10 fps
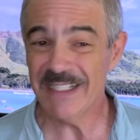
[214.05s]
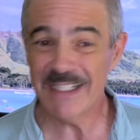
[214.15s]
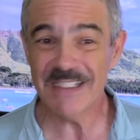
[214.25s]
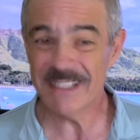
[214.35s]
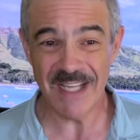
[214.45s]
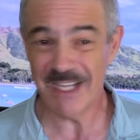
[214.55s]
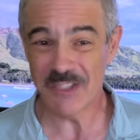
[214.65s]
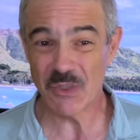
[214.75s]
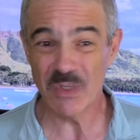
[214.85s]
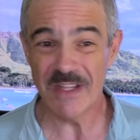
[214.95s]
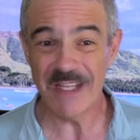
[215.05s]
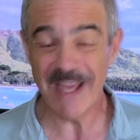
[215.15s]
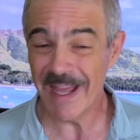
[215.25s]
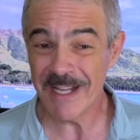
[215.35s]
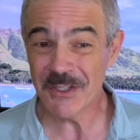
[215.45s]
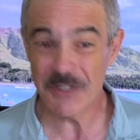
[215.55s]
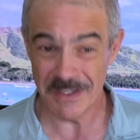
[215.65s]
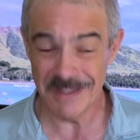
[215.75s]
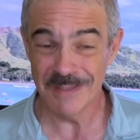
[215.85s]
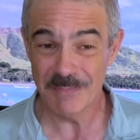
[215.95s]
isn't actually the
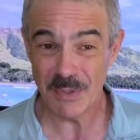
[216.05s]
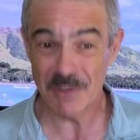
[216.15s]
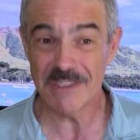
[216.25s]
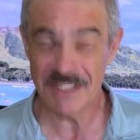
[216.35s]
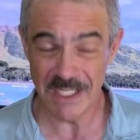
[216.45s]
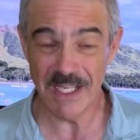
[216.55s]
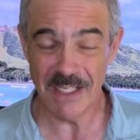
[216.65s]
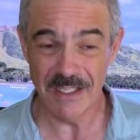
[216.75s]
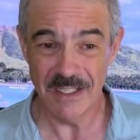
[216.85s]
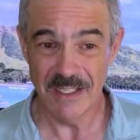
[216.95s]
engine per se.